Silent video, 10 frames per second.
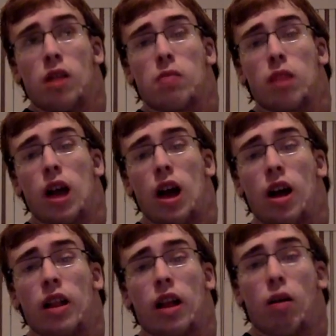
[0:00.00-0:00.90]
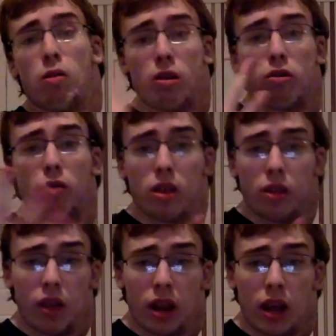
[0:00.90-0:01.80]
But guys, I hope you enjoyed the
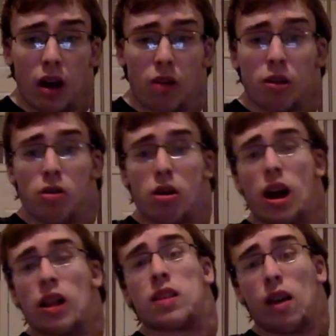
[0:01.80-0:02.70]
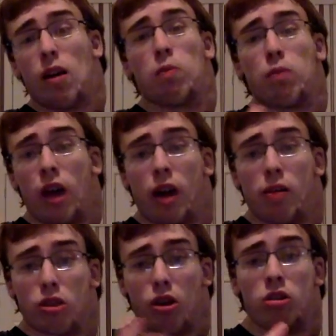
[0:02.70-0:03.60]
video. Did you guys still
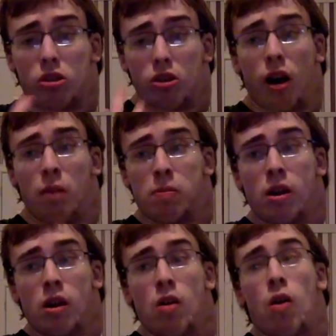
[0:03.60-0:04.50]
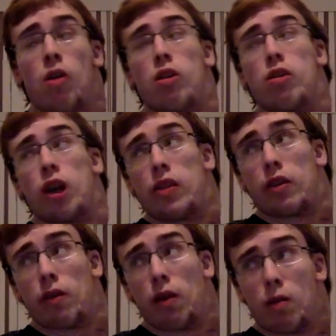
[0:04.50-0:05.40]
blame Just Jump? Or did you guys
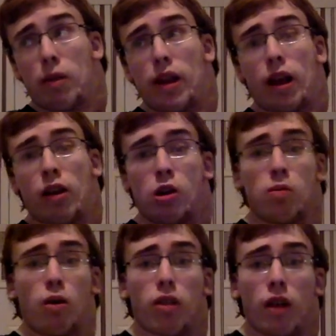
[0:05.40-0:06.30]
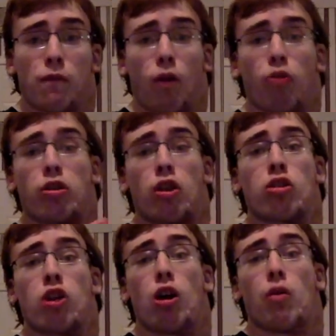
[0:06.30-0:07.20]
agree with me that Kubo's at
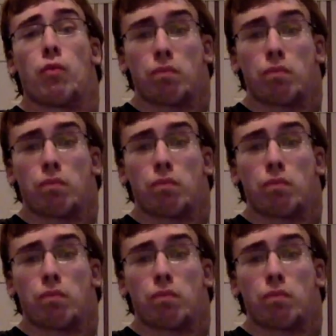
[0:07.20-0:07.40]
fault too?